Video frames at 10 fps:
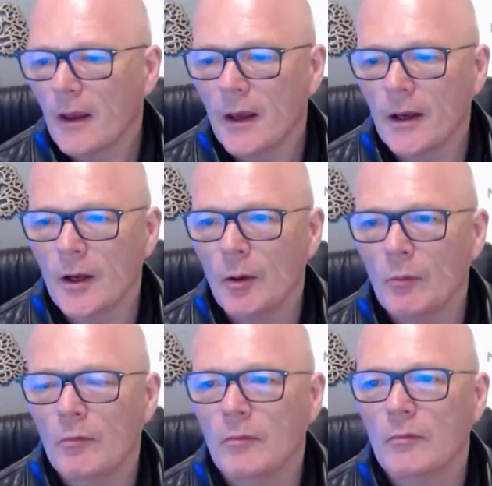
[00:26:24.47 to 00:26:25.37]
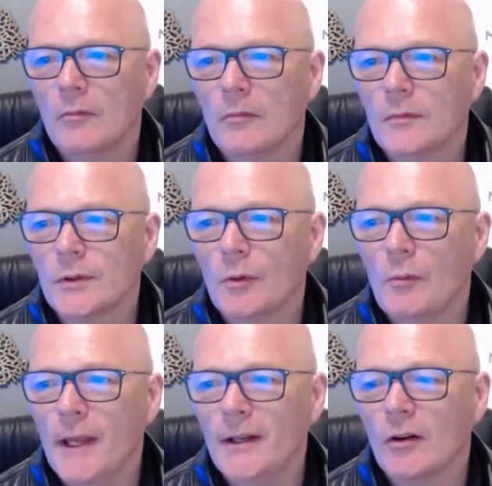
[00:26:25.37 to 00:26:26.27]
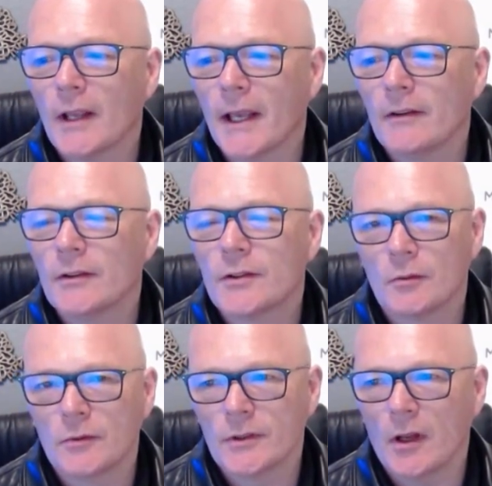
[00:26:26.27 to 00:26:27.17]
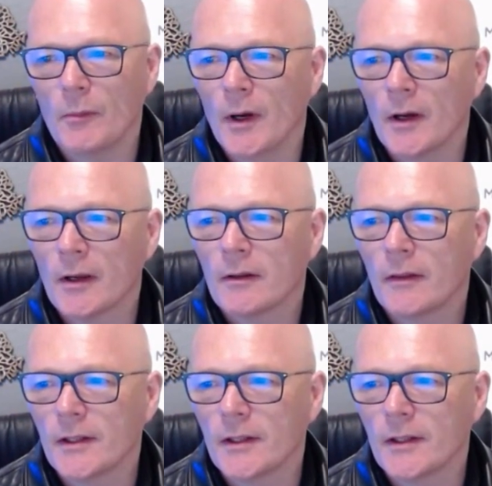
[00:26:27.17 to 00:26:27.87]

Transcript: So we may not get the $200 mark